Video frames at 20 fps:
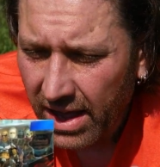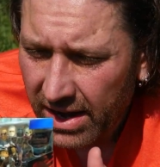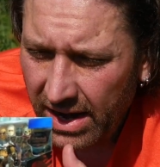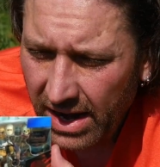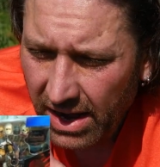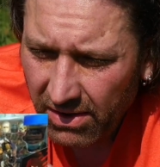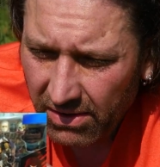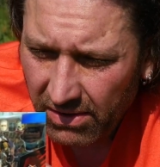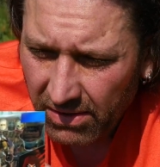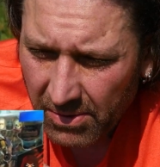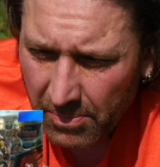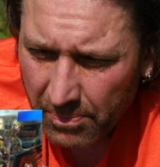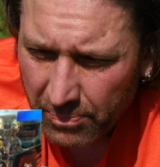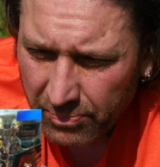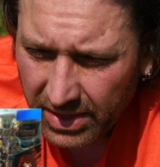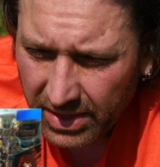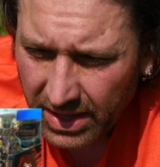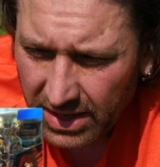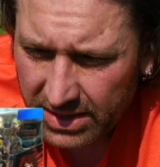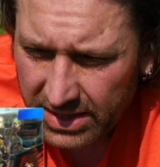Now,
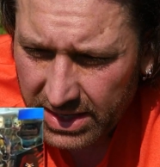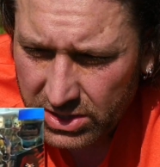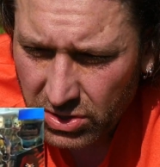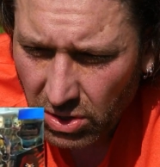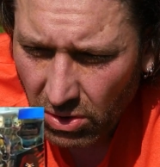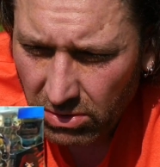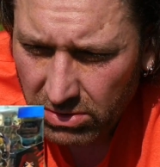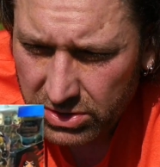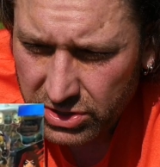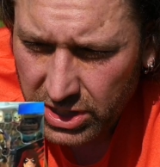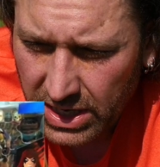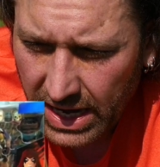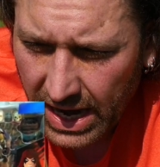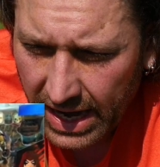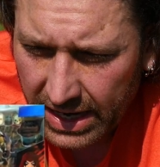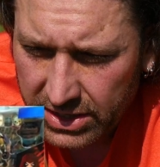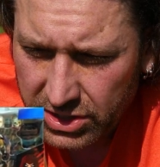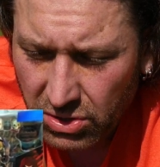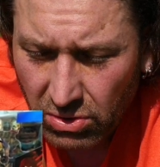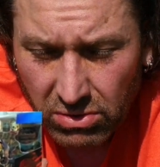this whole
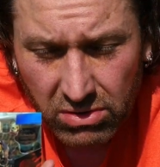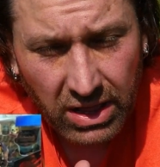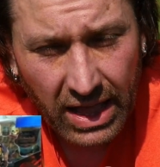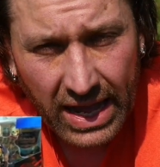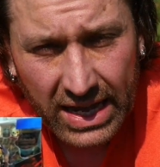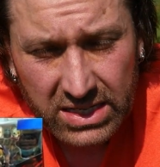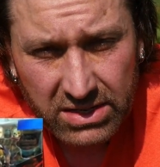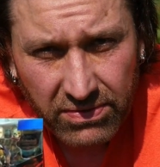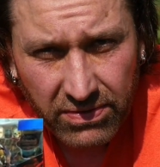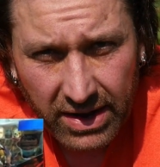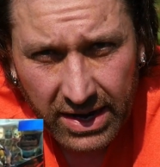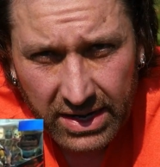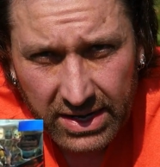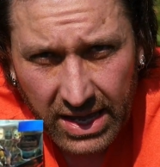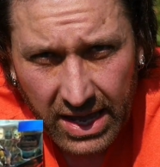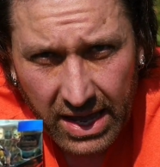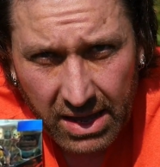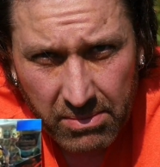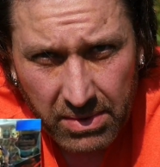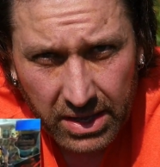G.I. Joe classified
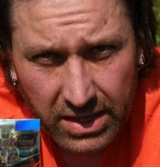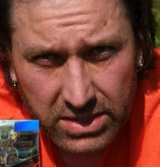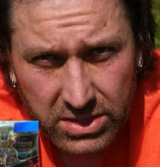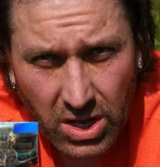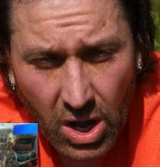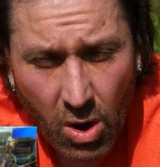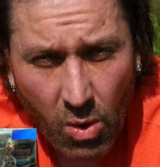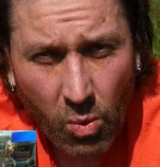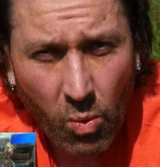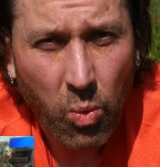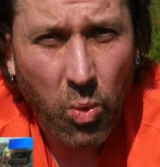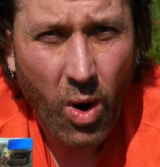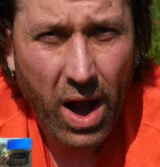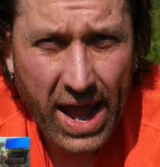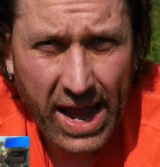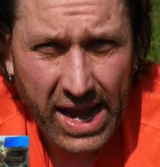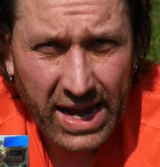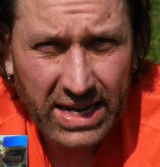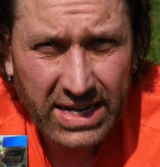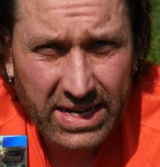game is
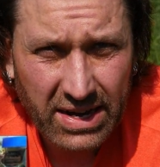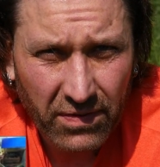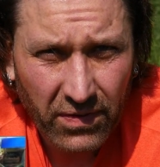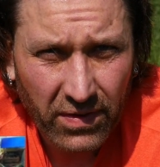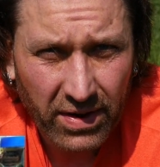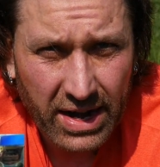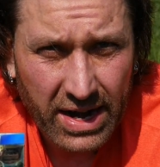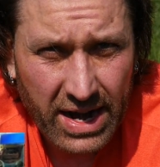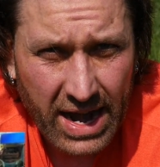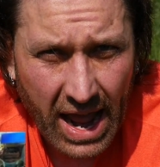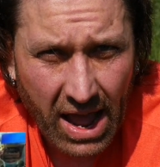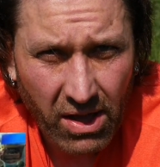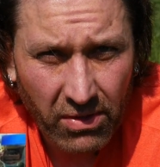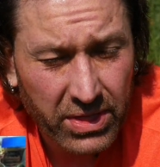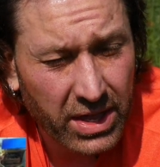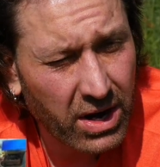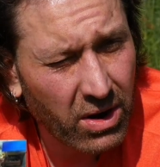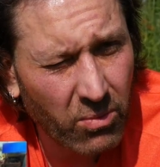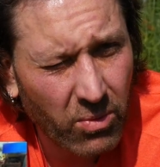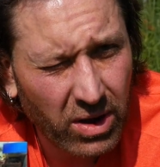way different now
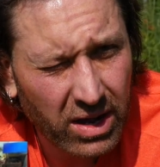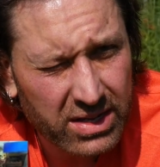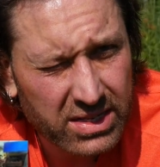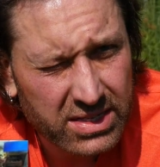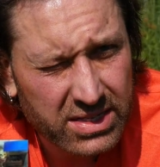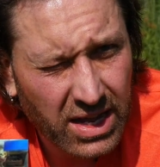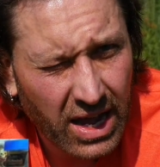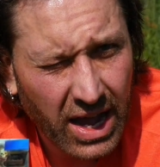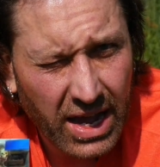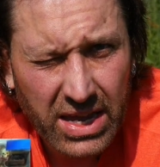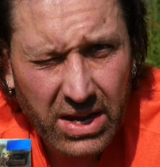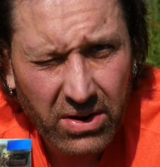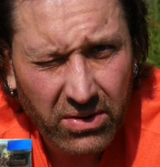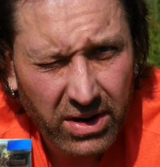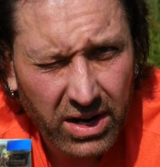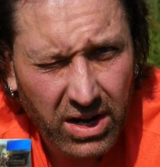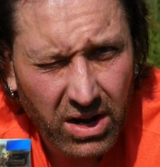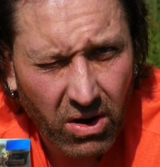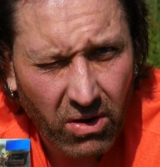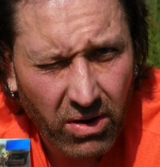than it was a
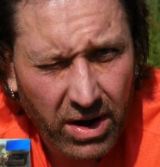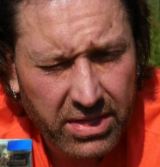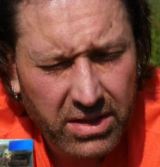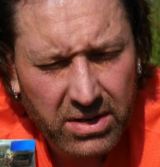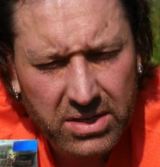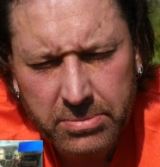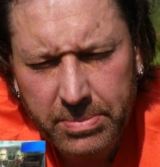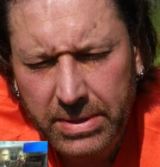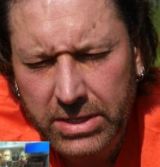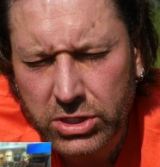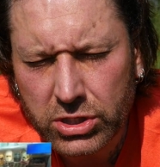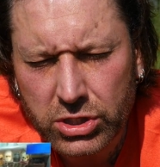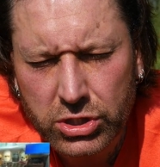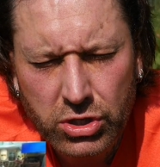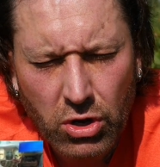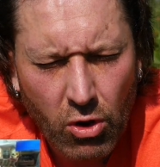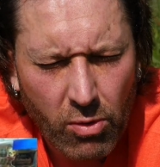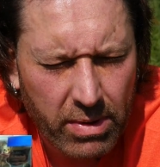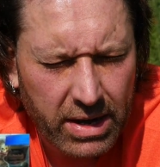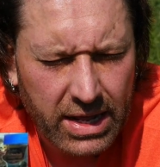year ago, and there's been
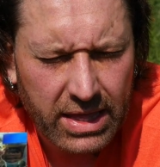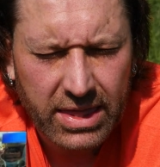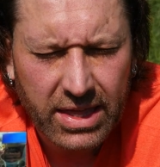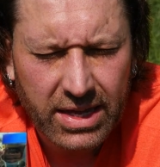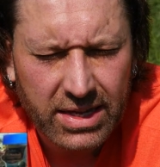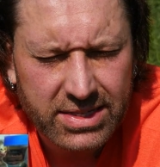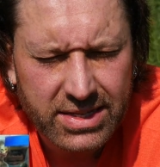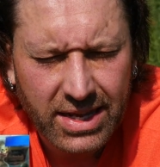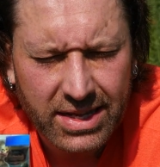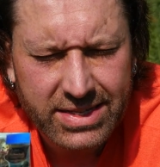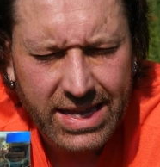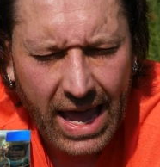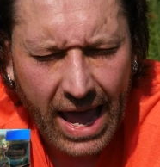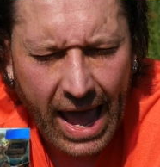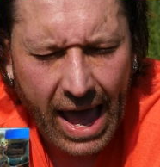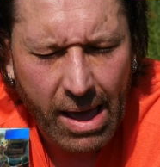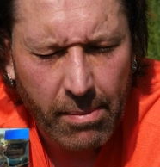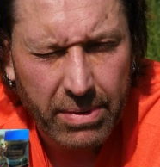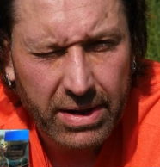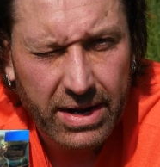so many things that's
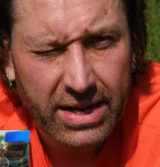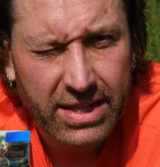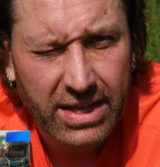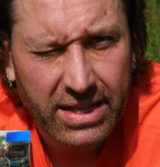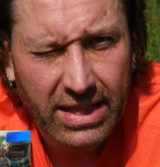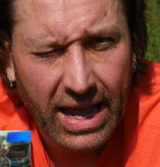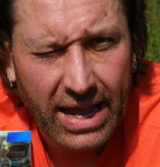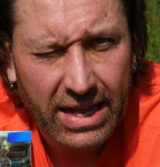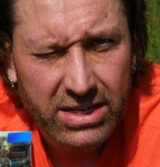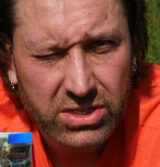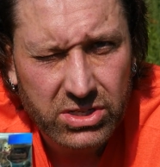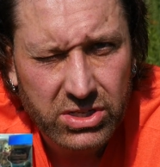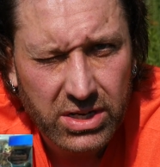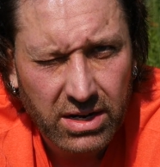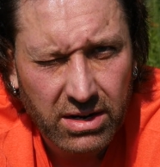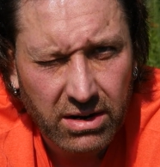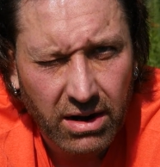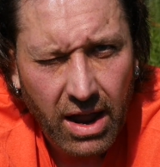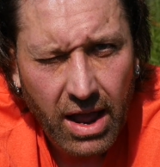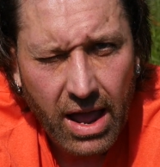happened in the last
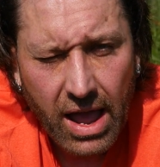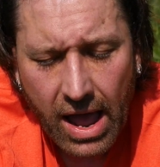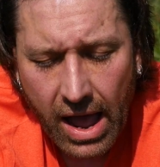year.